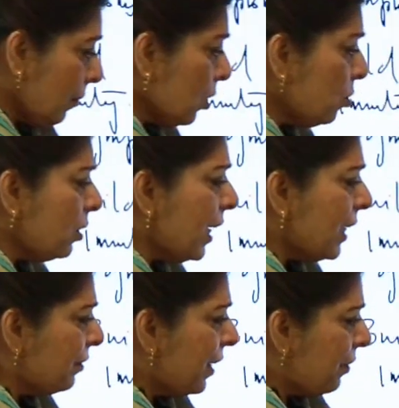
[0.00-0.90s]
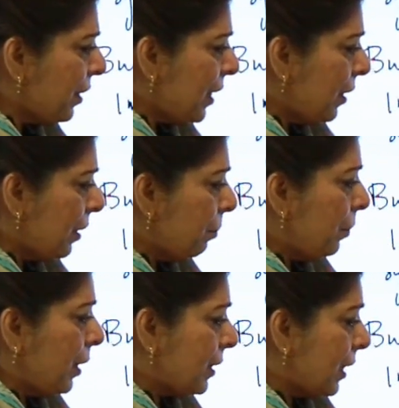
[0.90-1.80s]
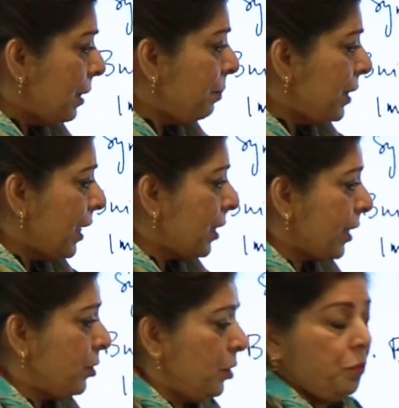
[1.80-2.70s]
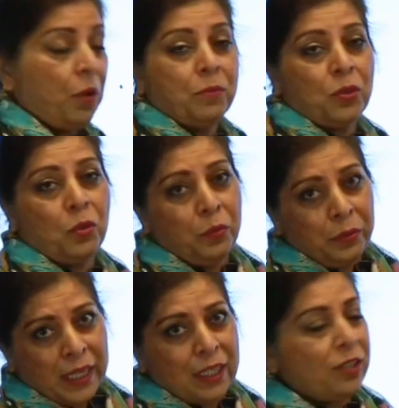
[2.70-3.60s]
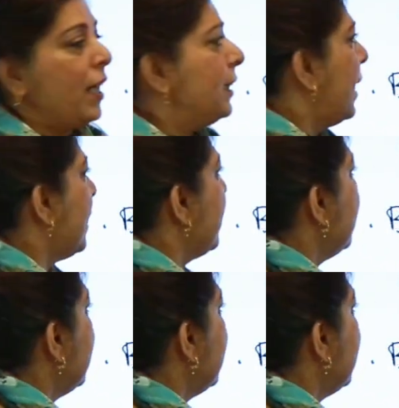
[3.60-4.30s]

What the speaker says: So that's very, very, it's eliminate actually warm. So we can try that.